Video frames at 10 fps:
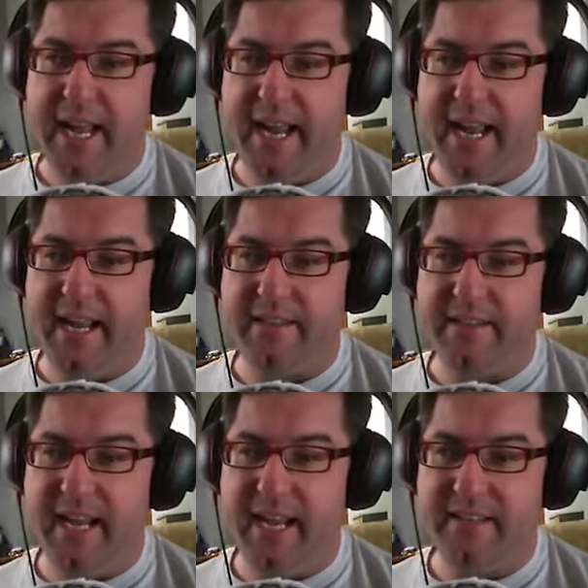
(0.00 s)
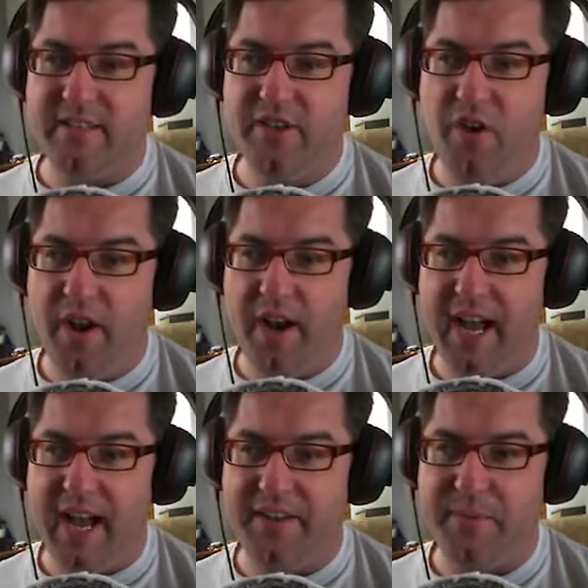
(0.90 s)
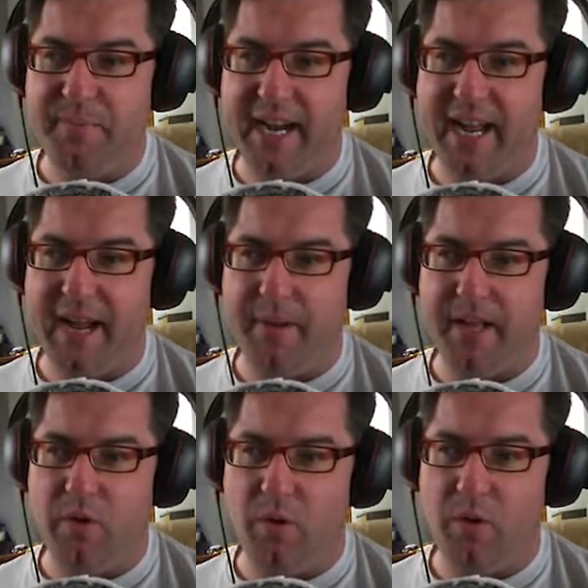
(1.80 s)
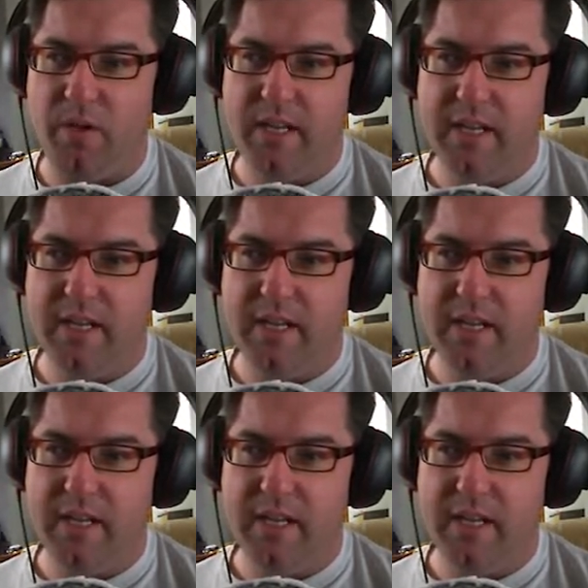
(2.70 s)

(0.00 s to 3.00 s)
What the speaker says: And it's not hard to back up at all.